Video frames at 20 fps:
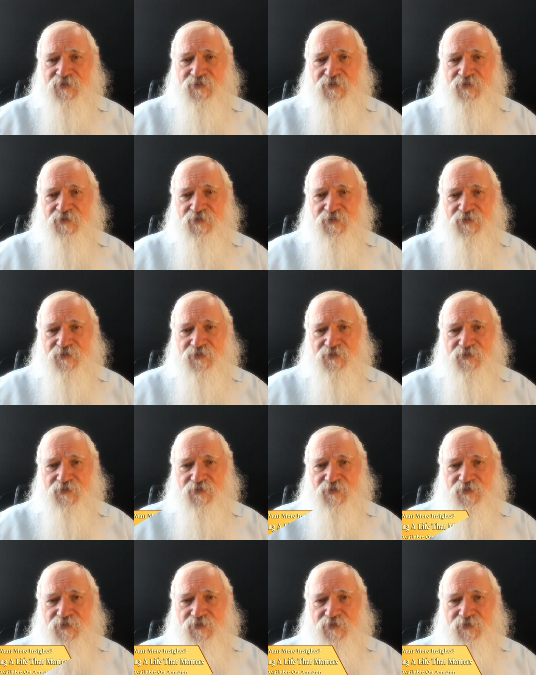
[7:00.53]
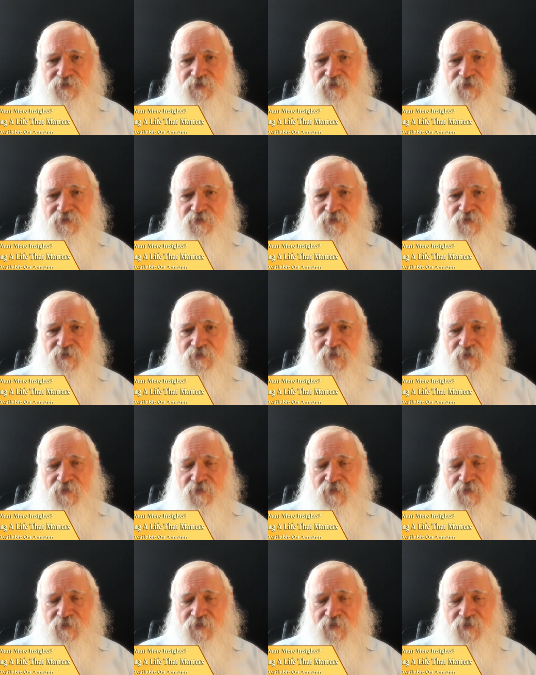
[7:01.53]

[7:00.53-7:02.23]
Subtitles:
(silence)